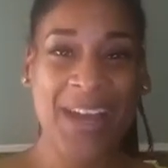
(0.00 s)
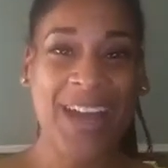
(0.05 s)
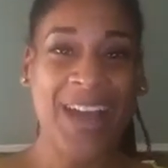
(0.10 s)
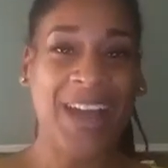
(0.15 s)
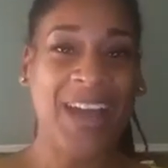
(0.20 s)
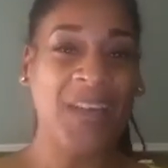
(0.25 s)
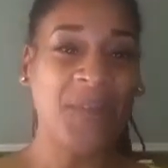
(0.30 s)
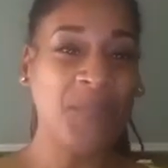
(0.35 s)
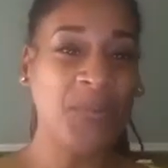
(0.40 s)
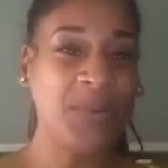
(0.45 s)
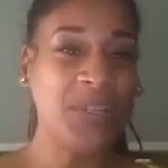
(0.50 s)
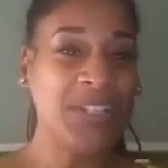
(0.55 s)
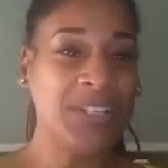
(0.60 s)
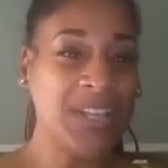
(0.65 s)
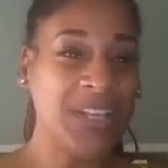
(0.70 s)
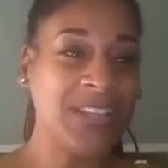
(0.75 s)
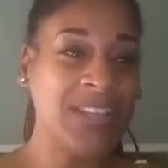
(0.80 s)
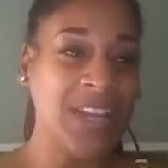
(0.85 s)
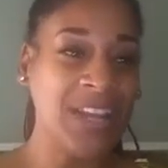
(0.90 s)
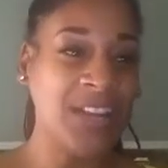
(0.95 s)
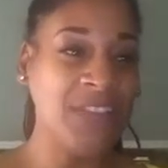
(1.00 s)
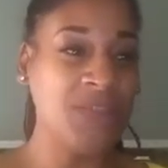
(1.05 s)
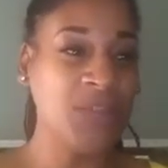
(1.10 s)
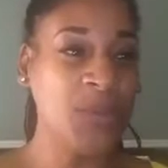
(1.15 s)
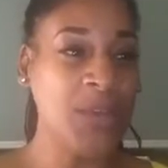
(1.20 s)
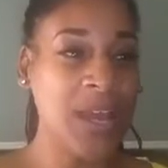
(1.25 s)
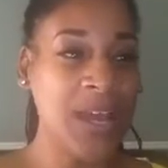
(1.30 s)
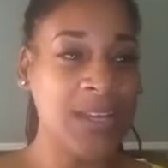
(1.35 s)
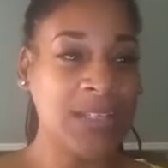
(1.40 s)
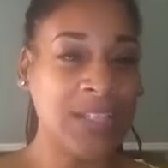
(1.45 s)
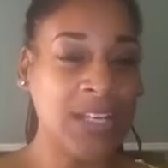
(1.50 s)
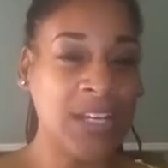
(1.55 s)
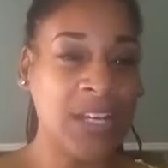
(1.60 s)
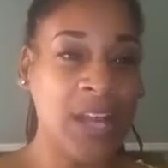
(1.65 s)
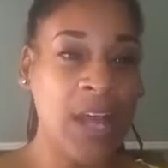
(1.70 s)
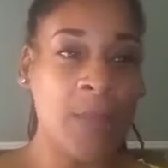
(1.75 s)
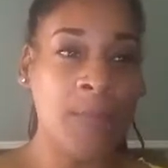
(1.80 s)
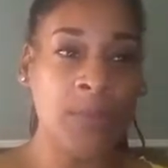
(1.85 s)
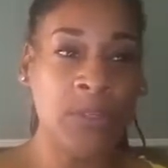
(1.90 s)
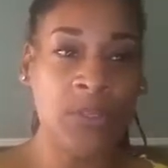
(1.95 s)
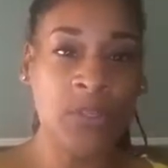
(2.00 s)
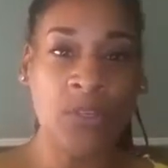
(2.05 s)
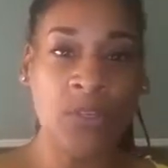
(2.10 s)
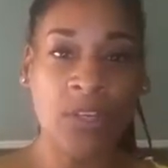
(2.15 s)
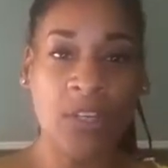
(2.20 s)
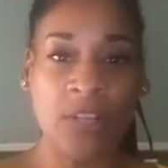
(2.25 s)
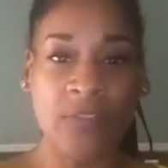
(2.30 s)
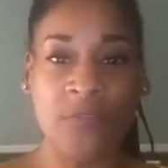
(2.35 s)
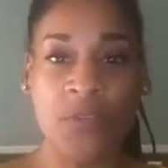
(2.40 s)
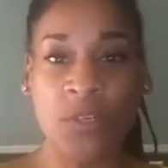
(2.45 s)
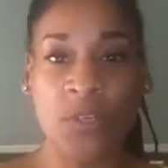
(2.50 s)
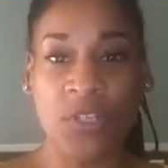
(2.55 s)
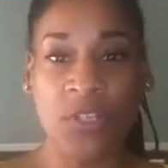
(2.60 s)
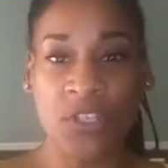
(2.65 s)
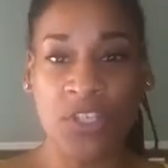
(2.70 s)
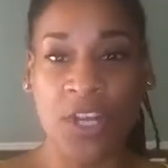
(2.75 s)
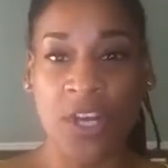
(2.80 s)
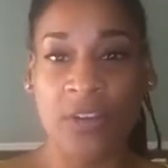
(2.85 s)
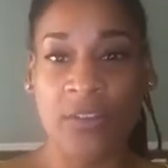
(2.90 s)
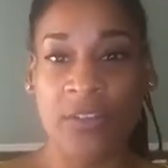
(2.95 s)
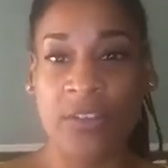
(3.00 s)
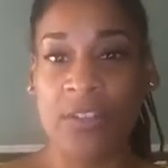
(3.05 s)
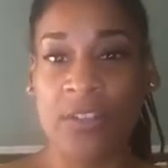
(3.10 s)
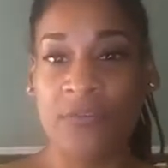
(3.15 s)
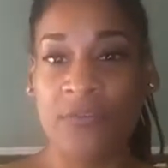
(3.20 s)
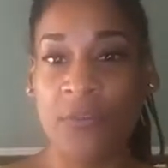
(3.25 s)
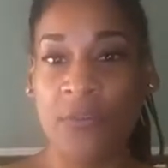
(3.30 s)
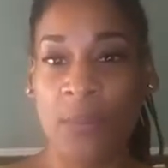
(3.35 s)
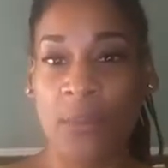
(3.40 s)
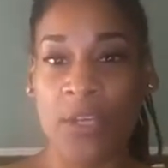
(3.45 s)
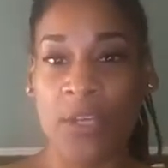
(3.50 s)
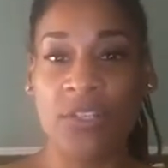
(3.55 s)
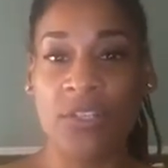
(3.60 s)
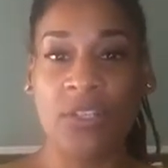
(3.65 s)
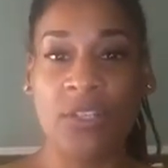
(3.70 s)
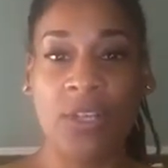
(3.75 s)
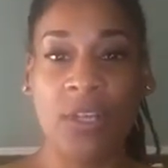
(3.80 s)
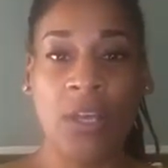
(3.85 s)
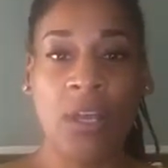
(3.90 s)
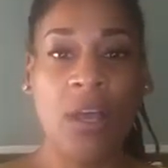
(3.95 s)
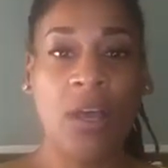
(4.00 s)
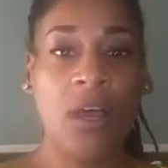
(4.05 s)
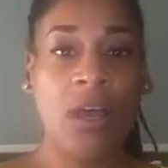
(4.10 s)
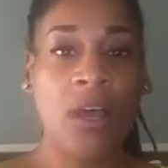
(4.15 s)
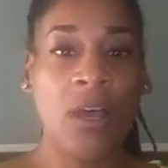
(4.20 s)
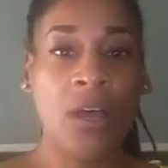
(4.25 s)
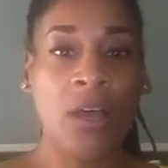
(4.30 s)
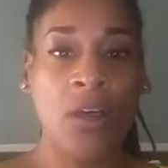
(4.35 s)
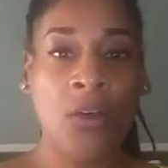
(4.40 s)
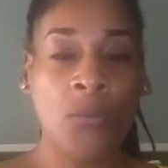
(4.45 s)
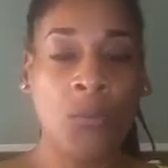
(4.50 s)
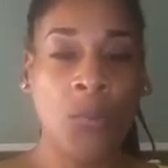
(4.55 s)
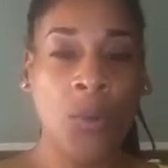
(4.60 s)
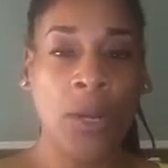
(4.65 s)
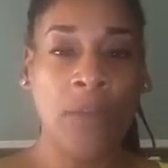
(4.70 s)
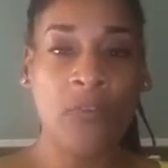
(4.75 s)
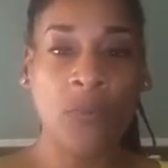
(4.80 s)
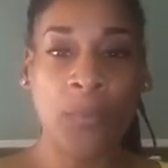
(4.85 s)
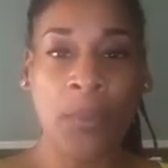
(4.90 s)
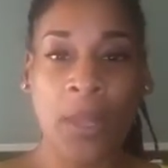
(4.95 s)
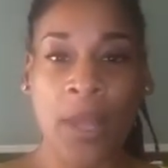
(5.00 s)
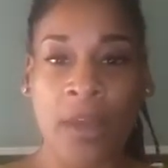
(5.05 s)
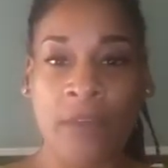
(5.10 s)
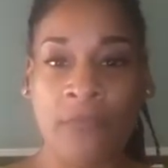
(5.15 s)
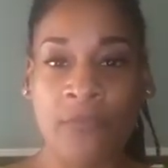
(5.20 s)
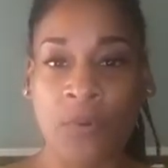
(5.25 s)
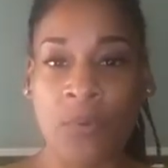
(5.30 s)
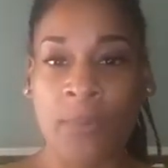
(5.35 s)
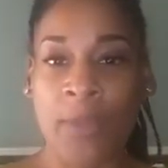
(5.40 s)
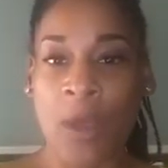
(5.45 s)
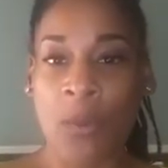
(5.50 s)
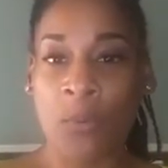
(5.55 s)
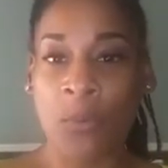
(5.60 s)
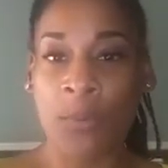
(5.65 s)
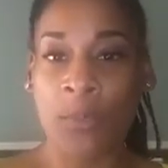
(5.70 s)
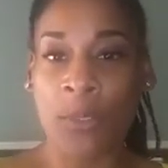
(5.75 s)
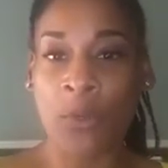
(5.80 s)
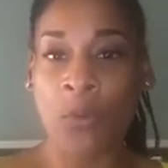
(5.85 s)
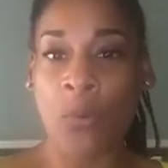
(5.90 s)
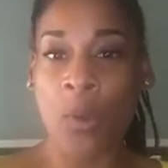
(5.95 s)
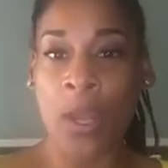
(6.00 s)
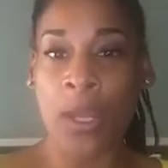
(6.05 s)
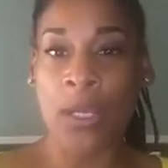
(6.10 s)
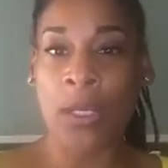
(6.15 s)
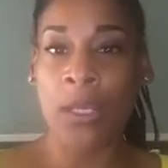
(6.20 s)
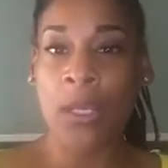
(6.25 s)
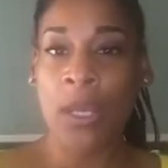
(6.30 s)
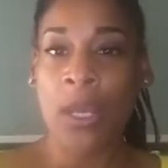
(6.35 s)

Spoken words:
I appreciate that. If you guys get an opportunity, if you could share this information on whatever platform, that would be great.